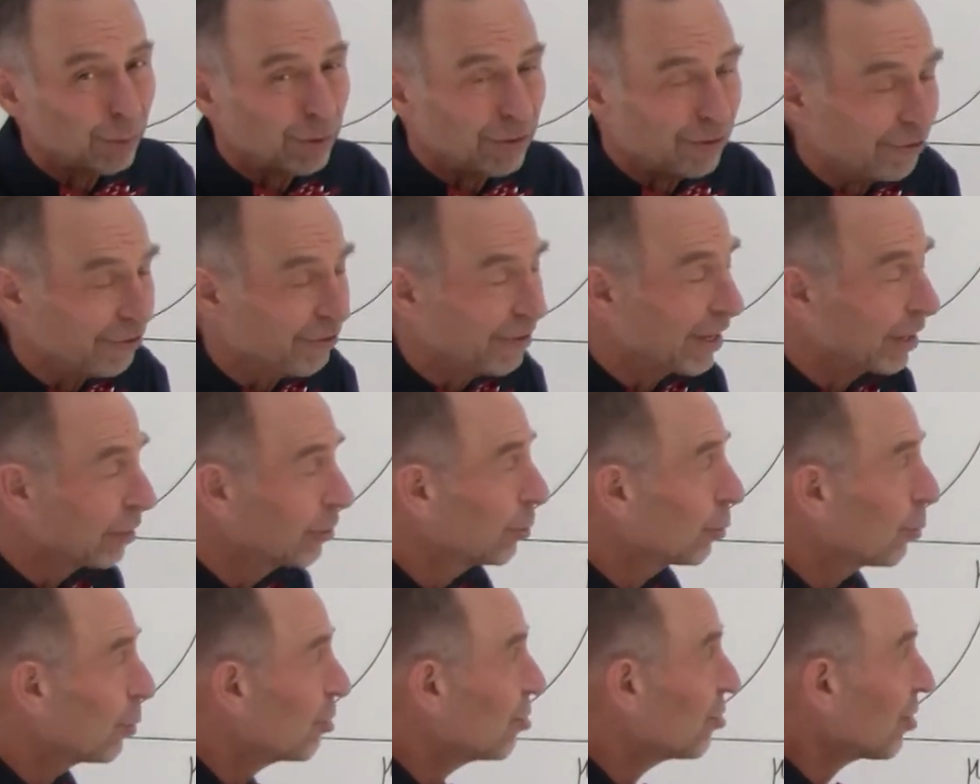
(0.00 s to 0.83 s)
We
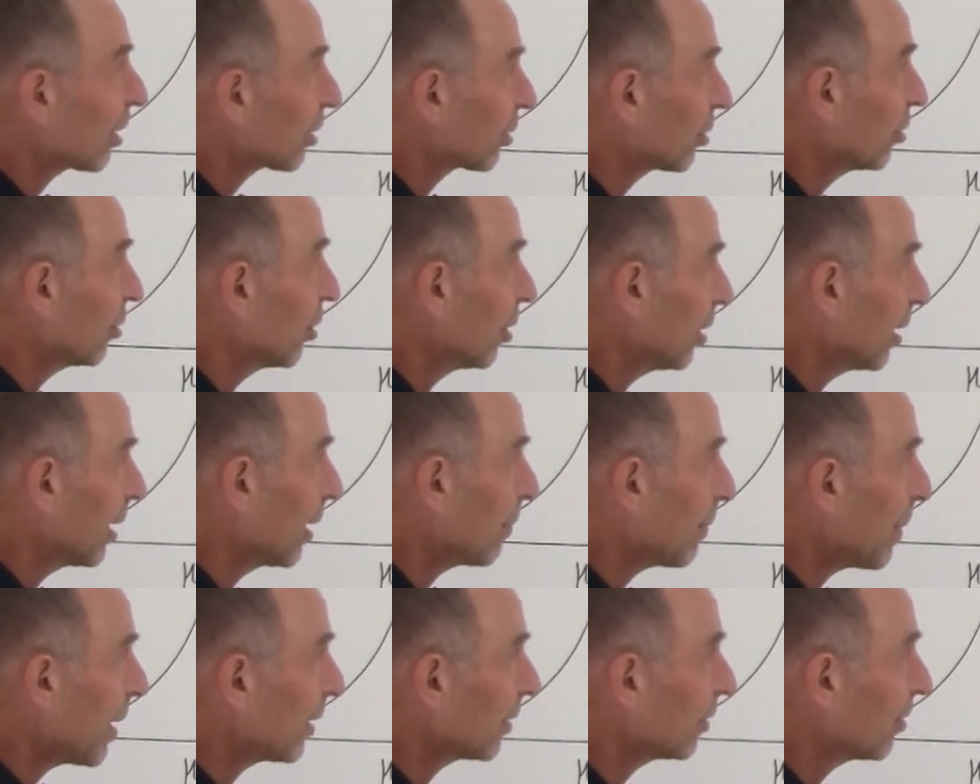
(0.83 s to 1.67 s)
failed to reject the null
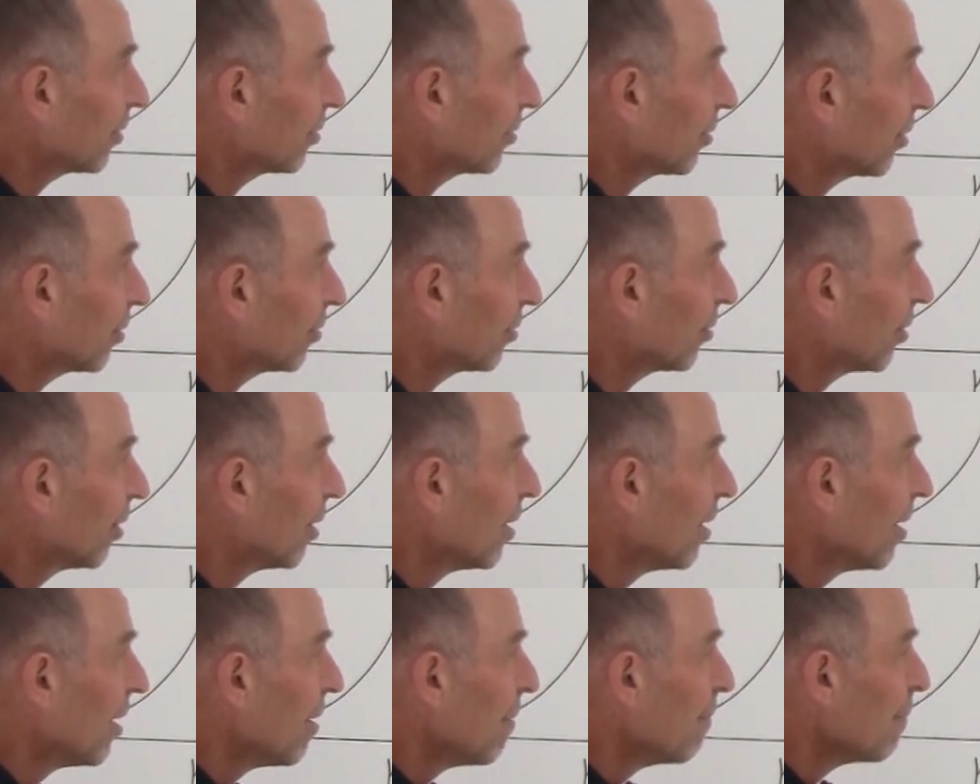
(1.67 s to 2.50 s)
hypothesis
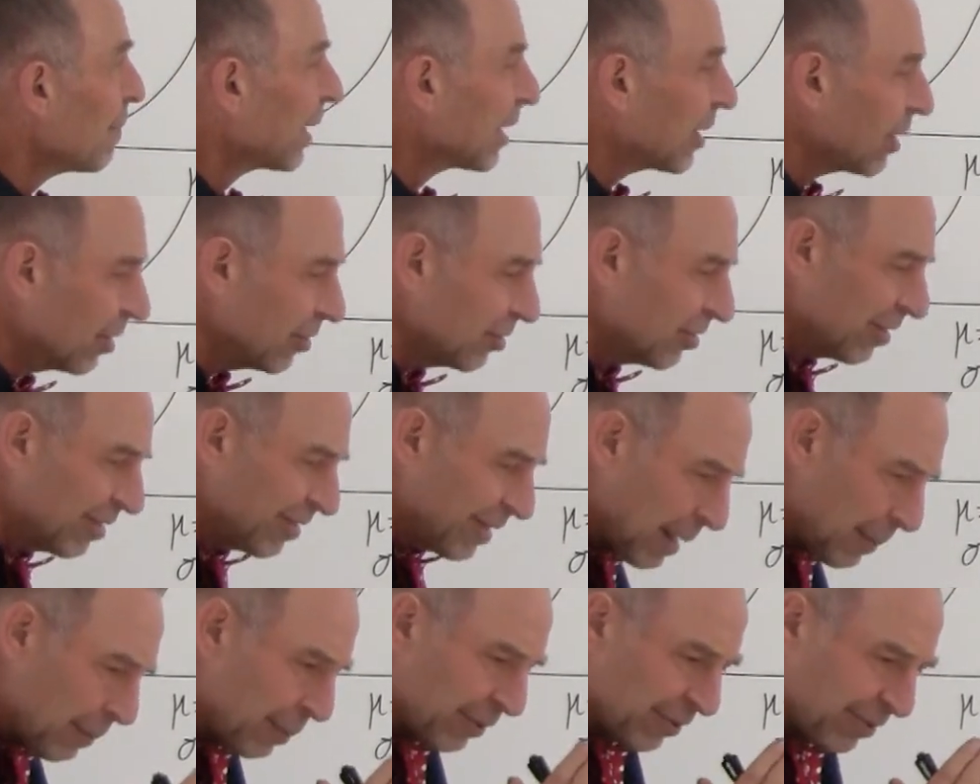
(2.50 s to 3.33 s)
because the
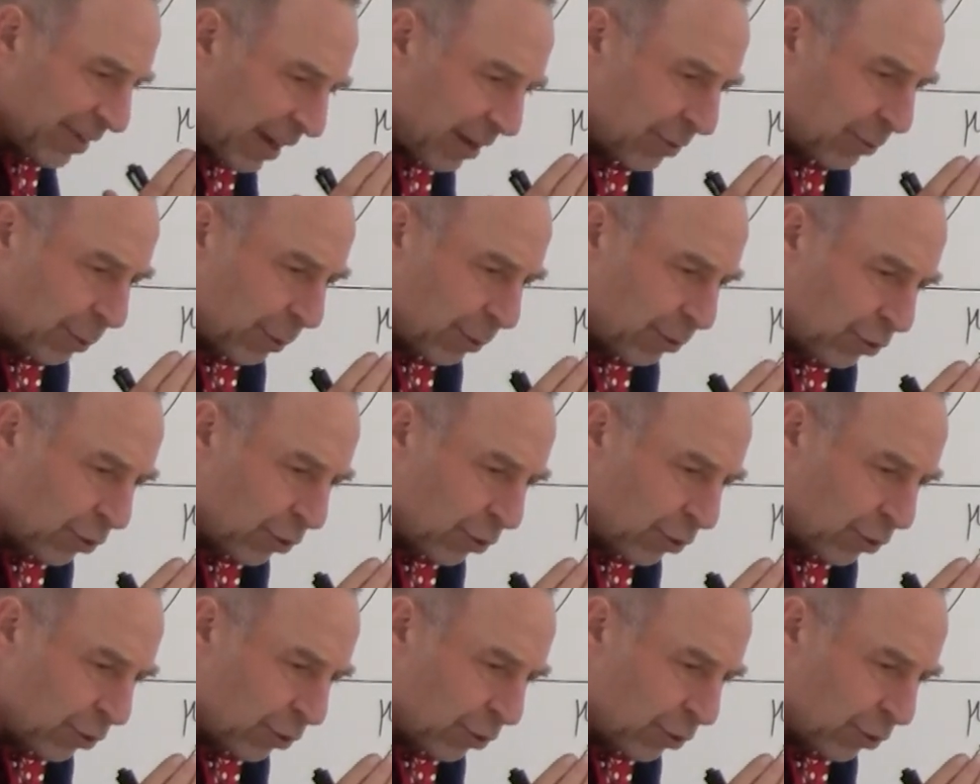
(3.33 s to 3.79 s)
sample size